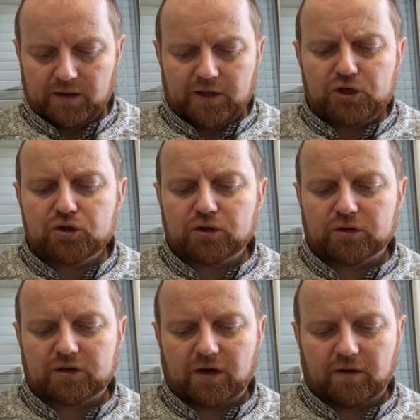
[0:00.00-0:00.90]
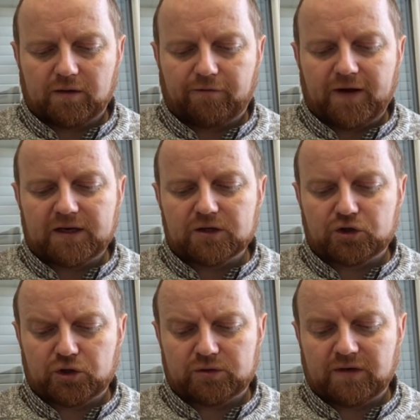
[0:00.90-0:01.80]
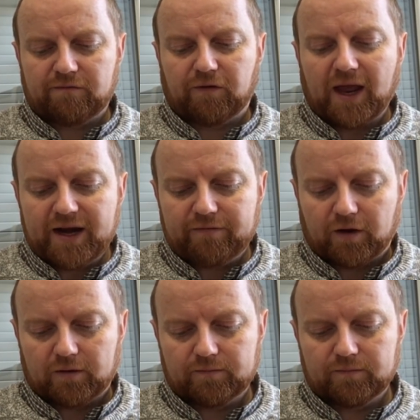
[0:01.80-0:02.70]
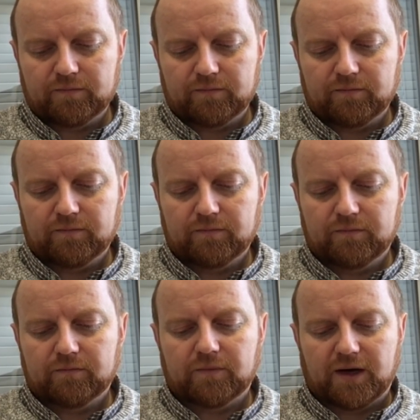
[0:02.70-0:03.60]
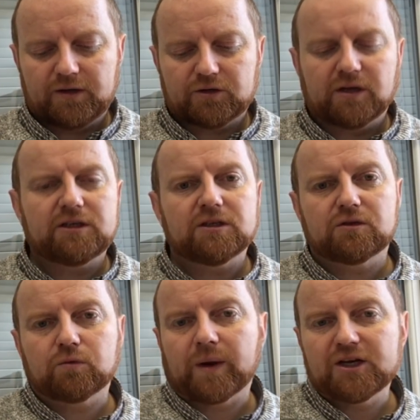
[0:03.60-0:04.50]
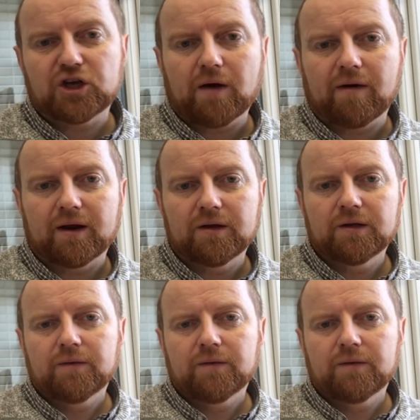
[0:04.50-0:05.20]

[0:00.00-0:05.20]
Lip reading: this is just a feed-inducing flavour, right? So this is sweet cherry.